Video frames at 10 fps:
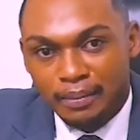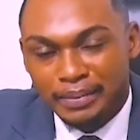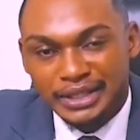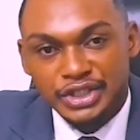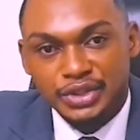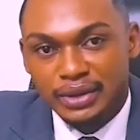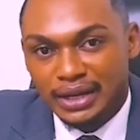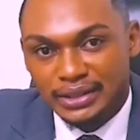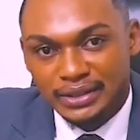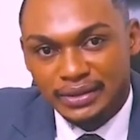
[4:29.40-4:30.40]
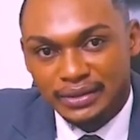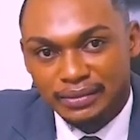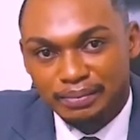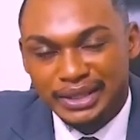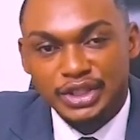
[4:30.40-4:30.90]
petitioners
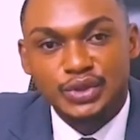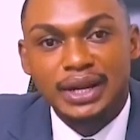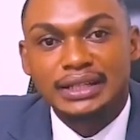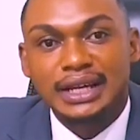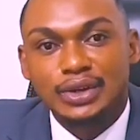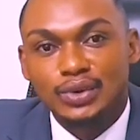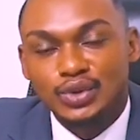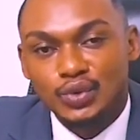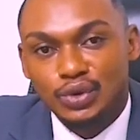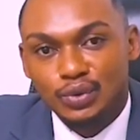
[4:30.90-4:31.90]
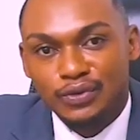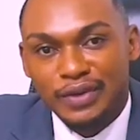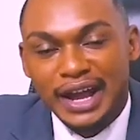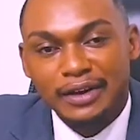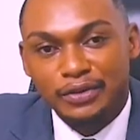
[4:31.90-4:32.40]
are those who want to
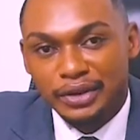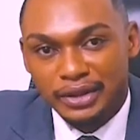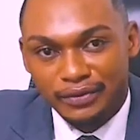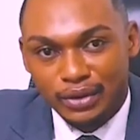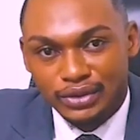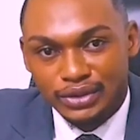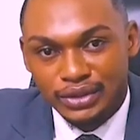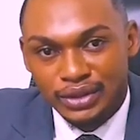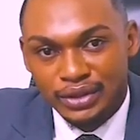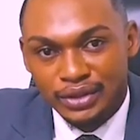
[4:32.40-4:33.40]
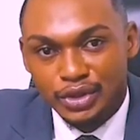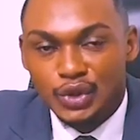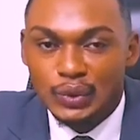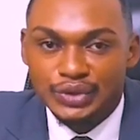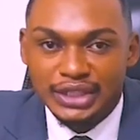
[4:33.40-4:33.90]
file for a divorce,
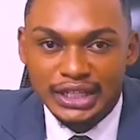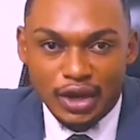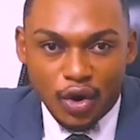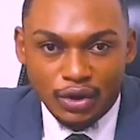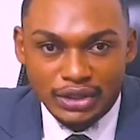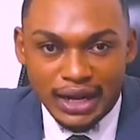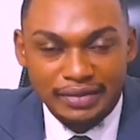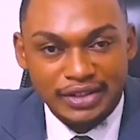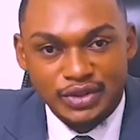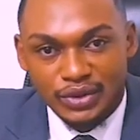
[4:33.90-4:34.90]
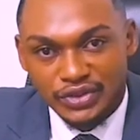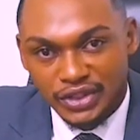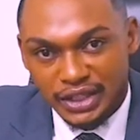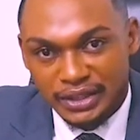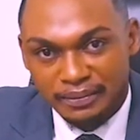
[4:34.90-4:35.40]
use in court, and they
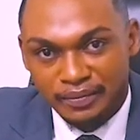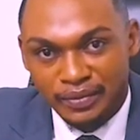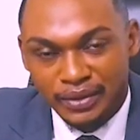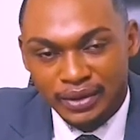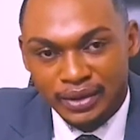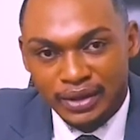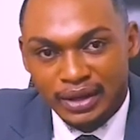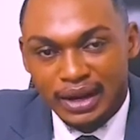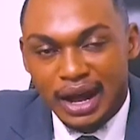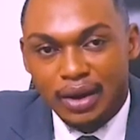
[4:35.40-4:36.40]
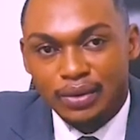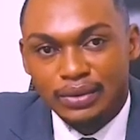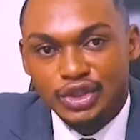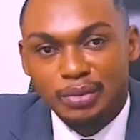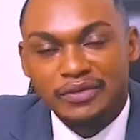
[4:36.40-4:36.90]
succeed. Now,
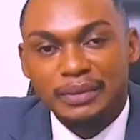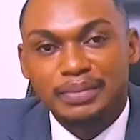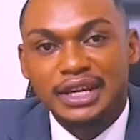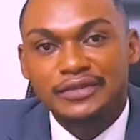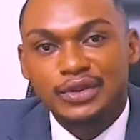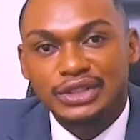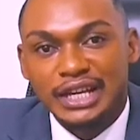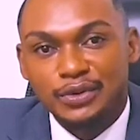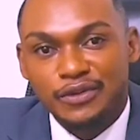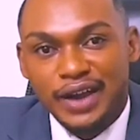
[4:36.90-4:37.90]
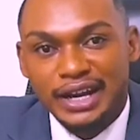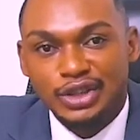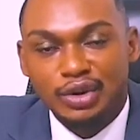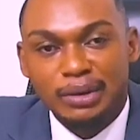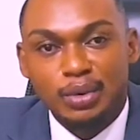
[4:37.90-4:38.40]
some of the behaviors that you find
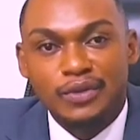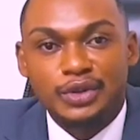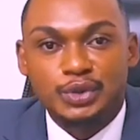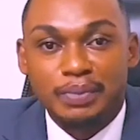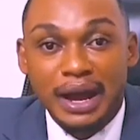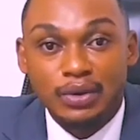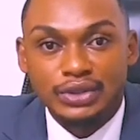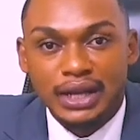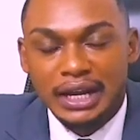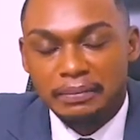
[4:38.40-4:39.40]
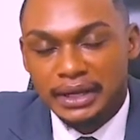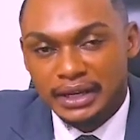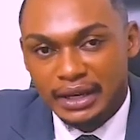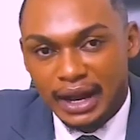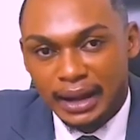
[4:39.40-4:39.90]
intolerable of your spouse can be
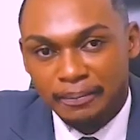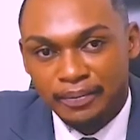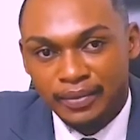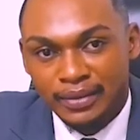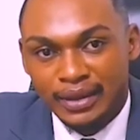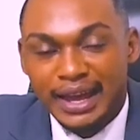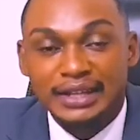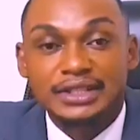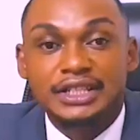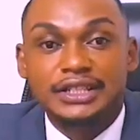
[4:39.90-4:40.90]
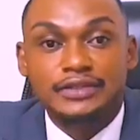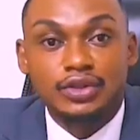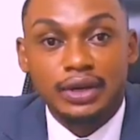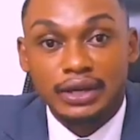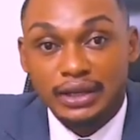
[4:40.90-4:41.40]
either excessive
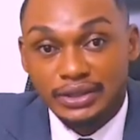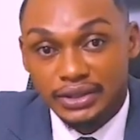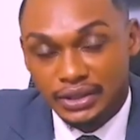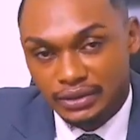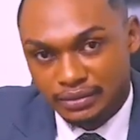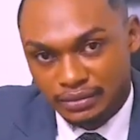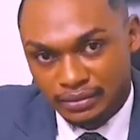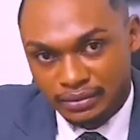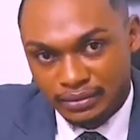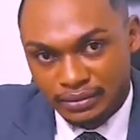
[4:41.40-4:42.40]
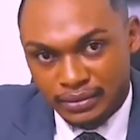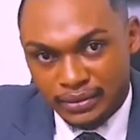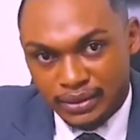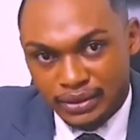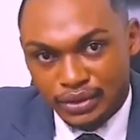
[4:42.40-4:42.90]
drunkenness,
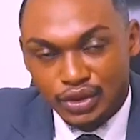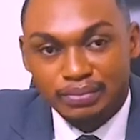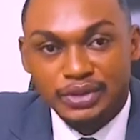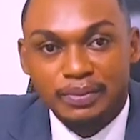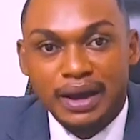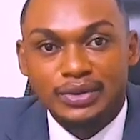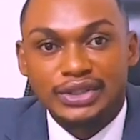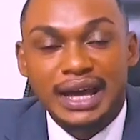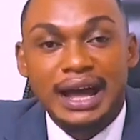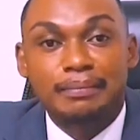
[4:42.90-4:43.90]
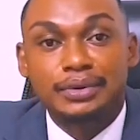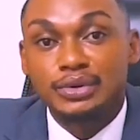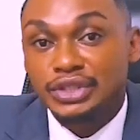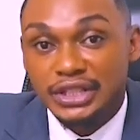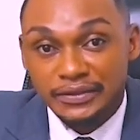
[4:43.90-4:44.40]
some spouses are
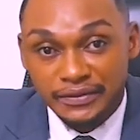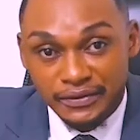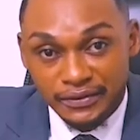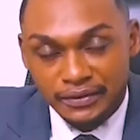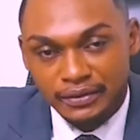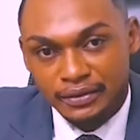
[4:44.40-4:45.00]
abusive,